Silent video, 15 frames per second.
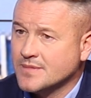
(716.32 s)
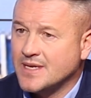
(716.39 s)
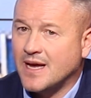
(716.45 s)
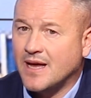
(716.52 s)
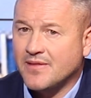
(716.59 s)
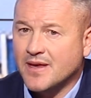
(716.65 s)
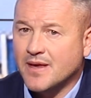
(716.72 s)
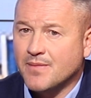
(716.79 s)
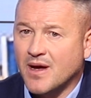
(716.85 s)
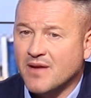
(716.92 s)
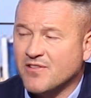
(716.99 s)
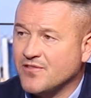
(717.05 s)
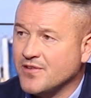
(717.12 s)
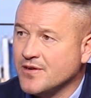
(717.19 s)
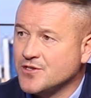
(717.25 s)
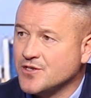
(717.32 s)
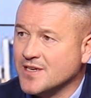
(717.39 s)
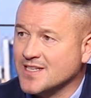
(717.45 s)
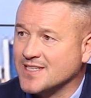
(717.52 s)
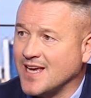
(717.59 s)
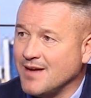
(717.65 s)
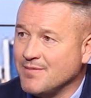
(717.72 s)
Yeah, I think he might have a future in
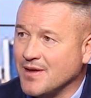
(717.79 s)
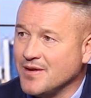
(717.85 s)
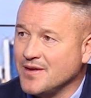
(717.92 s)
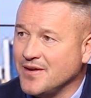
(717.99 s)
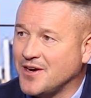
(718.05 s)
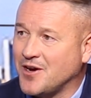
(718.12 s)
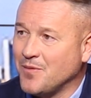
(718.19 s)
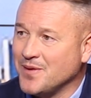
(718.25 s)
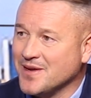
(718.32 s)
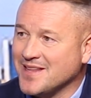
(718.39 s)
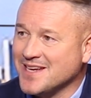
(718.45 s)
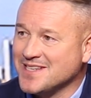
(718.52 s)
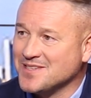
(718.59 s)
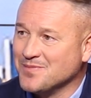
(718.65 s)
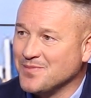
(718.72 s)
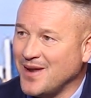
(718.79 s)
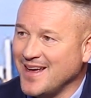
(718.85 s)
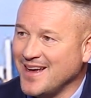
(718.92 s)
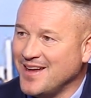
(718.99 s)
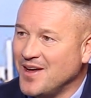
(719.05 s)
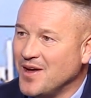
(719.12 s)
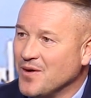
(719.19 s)
this game, don't you? He could be a decent
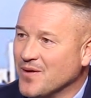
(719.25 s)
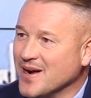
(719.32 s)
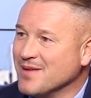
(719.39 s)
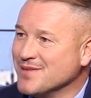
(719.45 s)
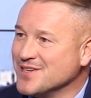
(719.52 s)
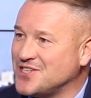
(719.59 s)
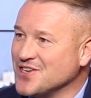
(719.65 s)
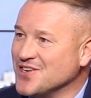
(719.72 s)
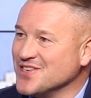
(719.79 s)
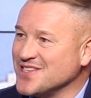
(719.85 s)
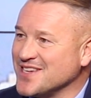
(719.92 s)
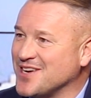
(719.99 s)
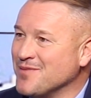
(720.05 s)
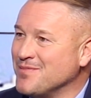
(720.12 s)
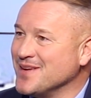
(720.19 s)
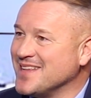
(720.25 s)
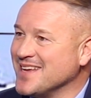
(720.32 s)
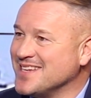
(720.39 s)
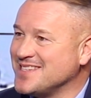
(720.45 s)
player. When he matures, he could be a decent player.